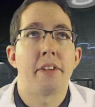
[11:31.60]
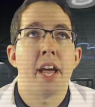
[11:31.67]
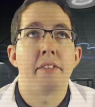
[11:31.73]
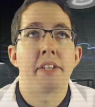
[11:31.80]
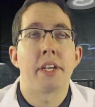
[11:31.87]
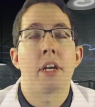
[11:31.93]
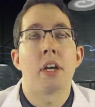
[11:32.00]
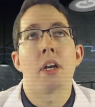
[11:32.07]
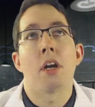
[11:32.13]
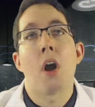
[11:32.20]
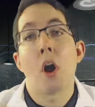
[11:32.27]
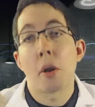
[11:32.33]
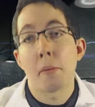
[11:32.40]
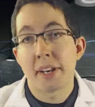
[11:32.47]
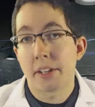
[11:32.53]
having
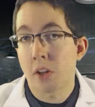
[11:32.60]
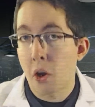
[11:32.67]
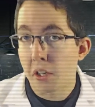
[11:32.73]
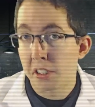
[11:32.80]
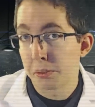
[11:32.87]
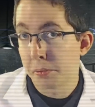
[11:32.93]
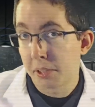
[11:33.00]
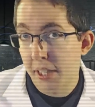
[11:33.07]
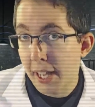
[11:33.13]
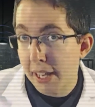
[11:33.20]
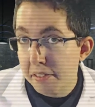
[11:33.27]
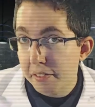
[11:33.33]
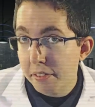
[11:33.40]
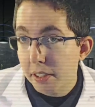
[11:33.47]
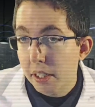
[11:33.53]
automated cars in real
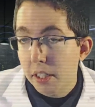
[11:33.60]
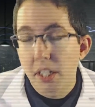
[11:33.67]
life.